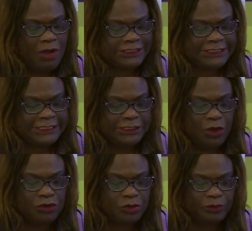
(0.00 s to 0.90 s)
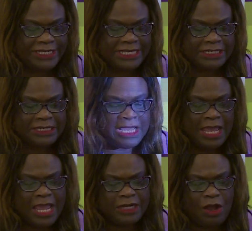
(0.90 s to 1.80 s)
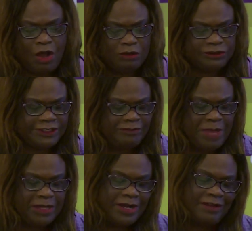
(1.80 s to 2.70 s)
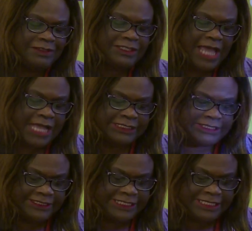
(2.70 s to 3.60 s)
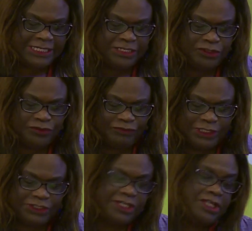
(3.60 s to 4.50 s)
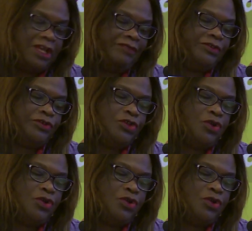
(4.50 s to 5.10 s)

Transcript: Augustine Okereke, and a host of Medgar Evers College City University of New